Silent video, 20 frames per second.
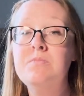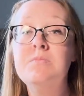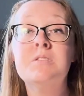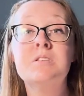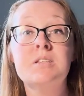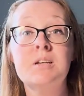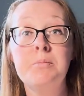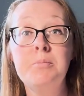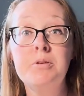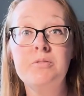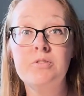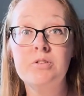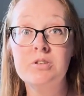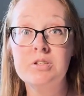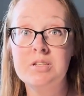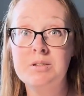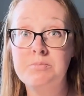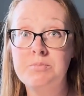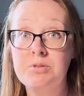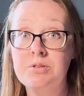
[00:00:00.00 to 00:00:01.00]
Some of her
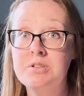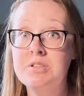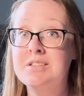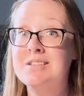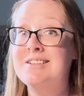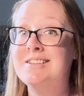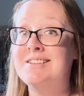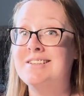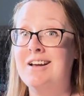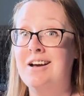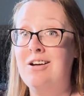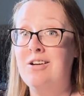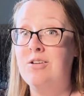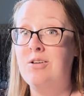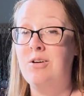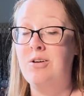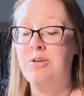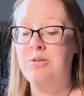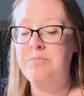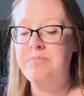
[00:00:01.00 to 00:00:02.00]
symbols, not
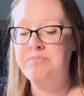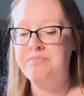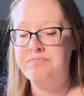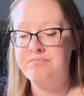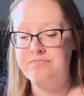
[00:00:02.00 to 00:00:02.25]
all,